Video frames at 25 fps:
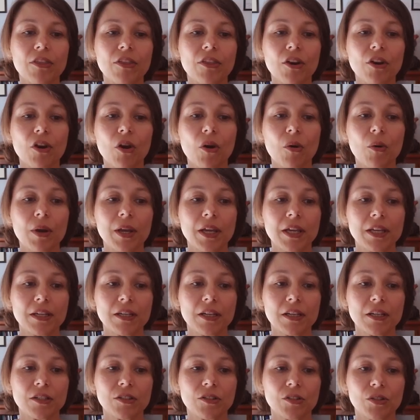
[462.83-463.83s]
They're
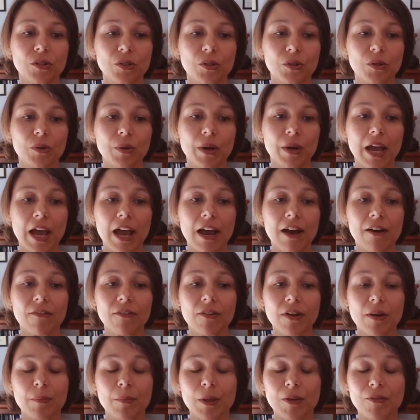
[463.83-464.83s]
going to have
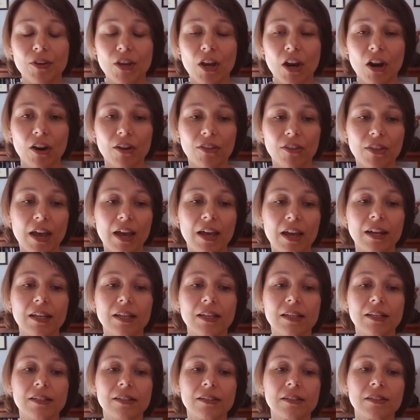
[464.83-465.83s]
a PVR that
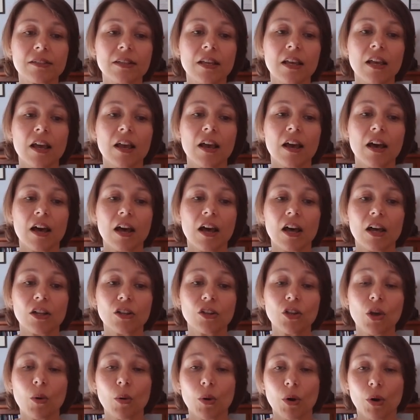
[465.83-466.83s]
is
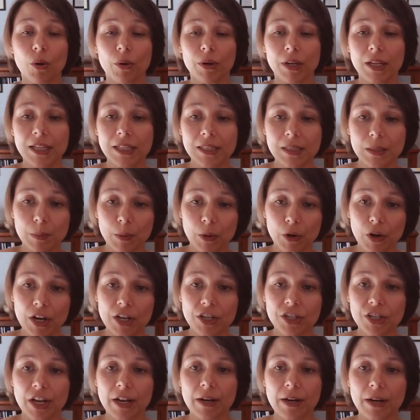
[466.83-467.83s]
lower on
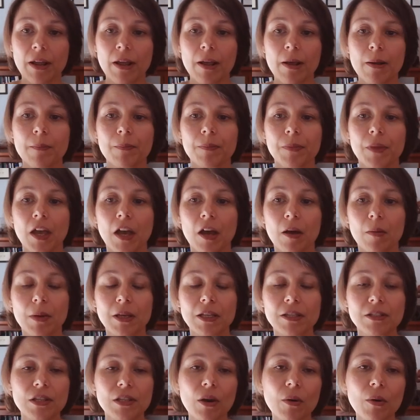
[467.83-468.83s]
inspiration.
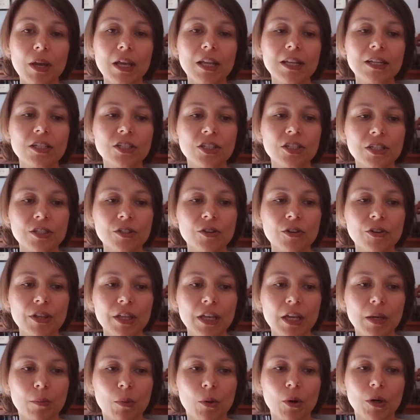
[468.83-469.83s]
And so it's just
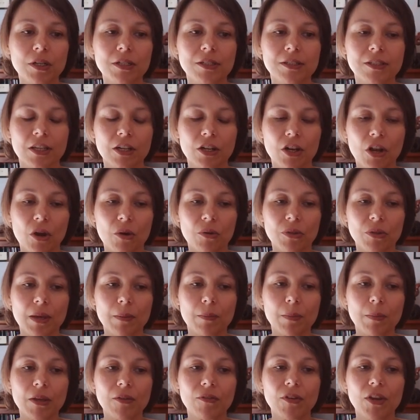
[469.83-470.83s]
really important to note
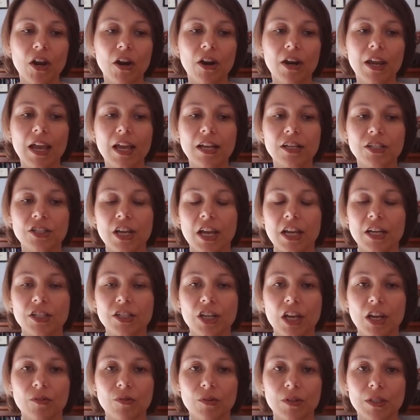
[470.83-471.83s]
that PVR can change
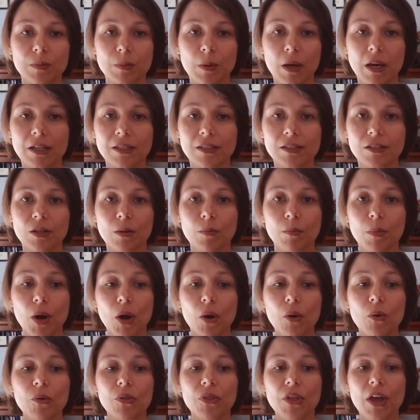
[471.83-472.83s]
in response to
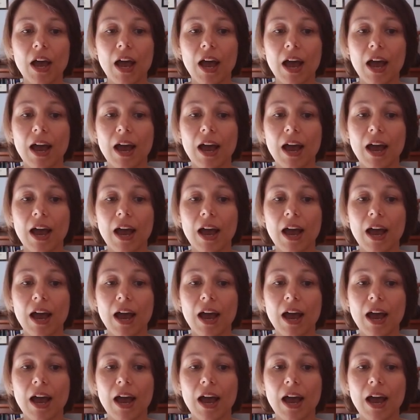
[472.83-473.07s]
both